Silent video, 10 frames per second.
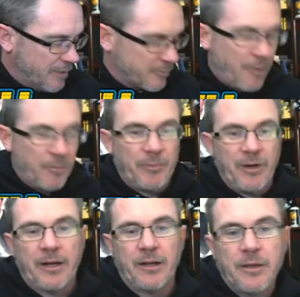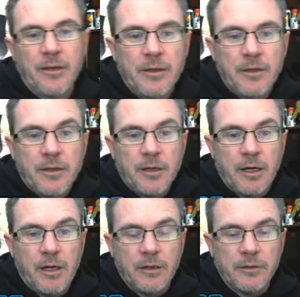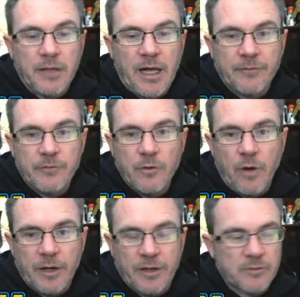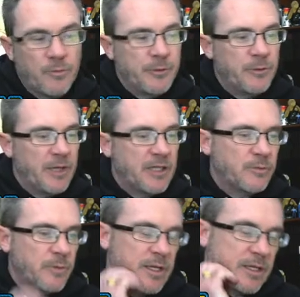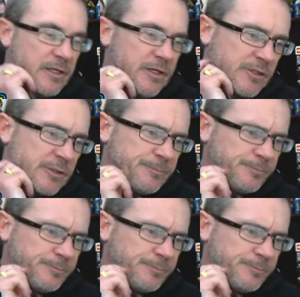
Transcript: because we were able to bring in a, a lot of new audience. So what we'll do next week is